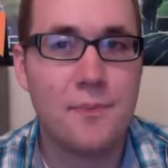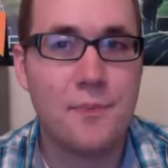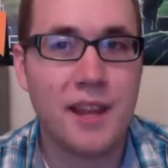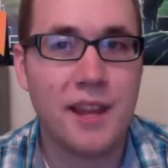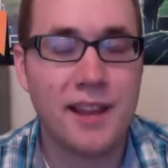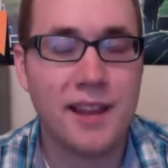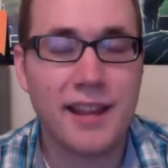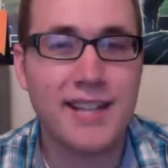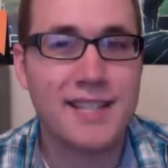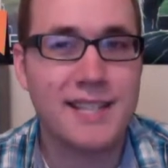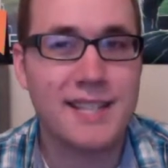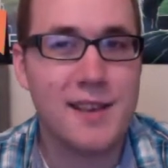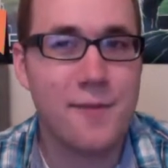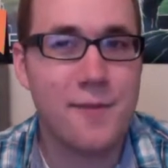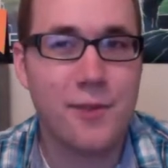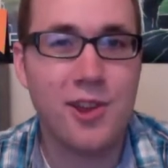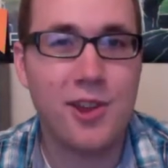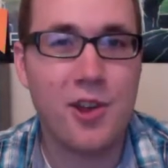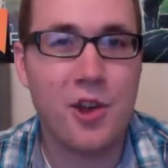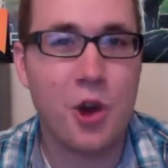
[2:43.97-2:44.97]
And like I said, it
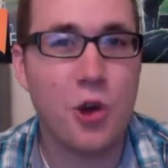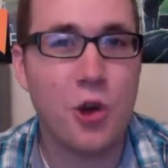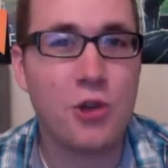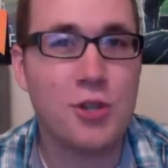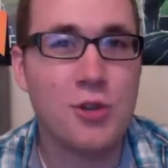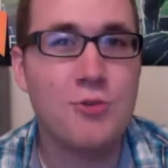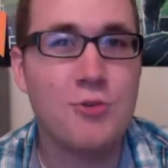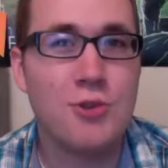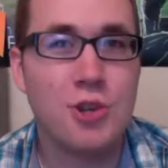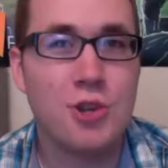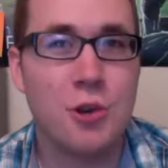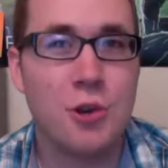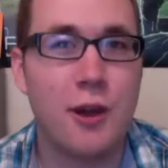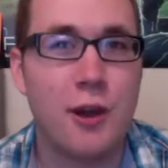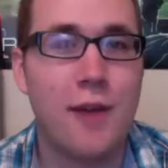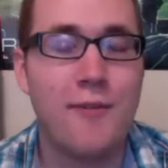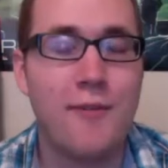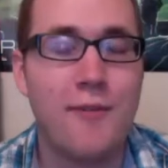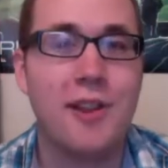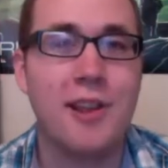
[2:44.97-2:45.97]
felt like a cartoon show.
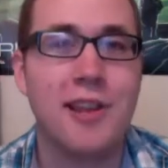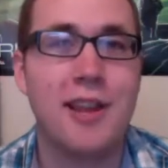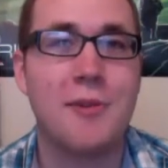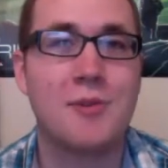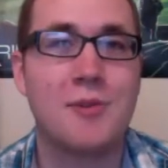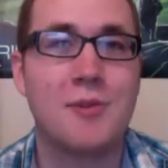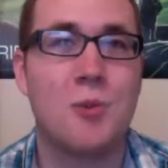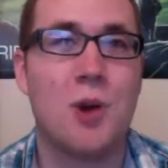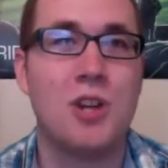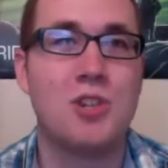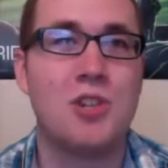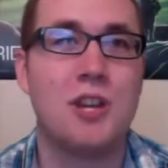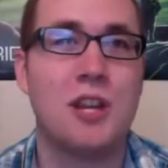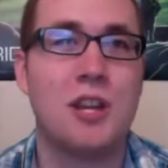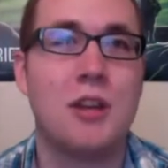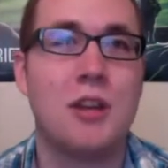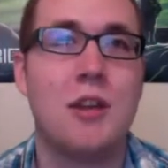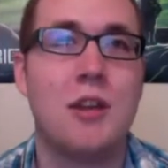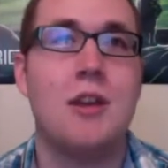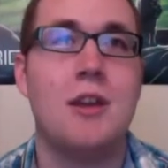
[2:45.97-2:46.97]
I felt like I was
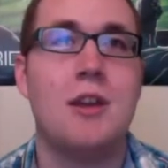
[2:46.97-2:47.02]
watching